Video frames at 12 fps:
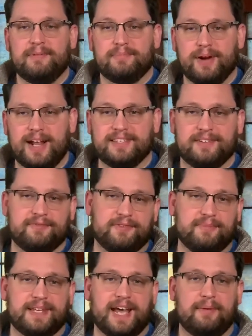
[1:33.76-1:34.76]
present
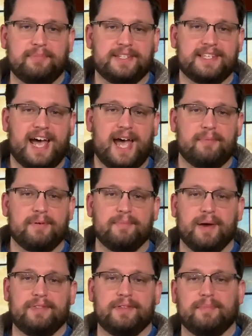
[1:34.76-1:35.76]
from time to time
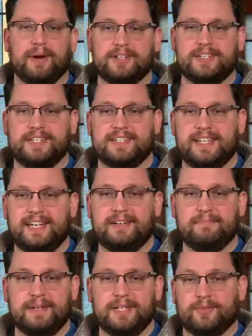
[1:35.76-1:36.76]
above the mercy
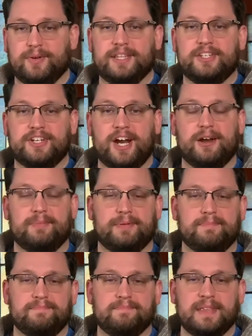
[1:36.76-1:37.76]
seat between the cherubim.
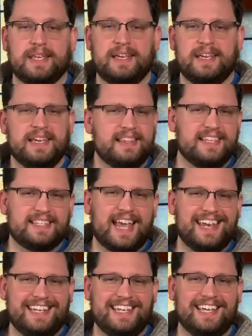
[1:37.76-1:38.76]
This
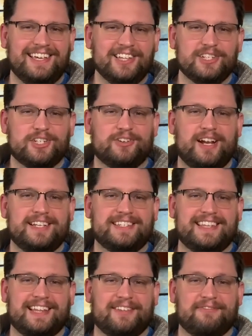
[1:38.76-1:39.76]
idea illustrates
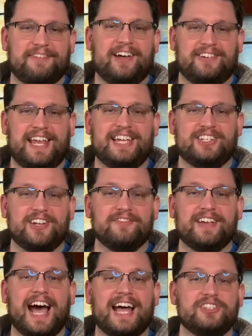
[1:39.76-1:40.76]
that the foundation
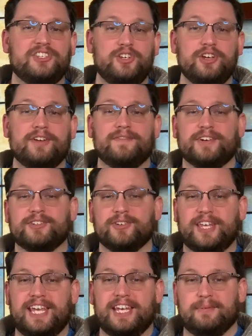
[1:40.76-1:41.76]
of God's universal
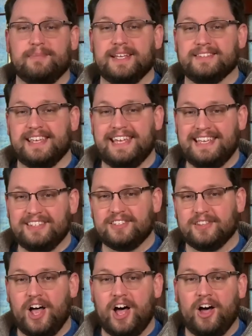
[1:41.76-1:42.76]
kingdom is his
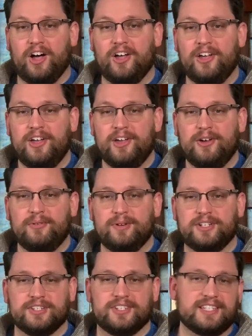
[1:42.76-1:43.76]
law,
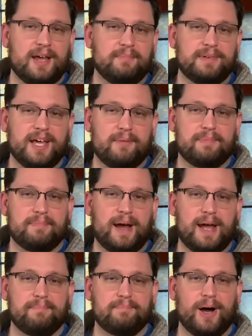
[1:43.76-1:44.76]
which is summed up
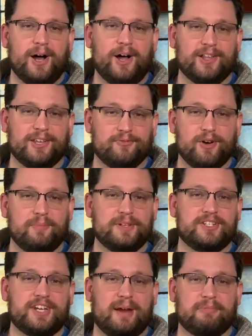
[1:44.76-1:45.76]
by Paul in
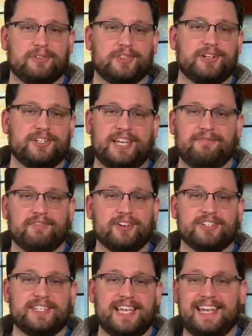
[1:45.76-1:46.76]
Romans chapter 13
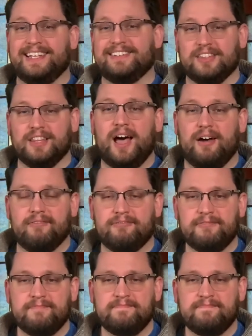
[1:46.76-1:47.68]
verse 10 as love.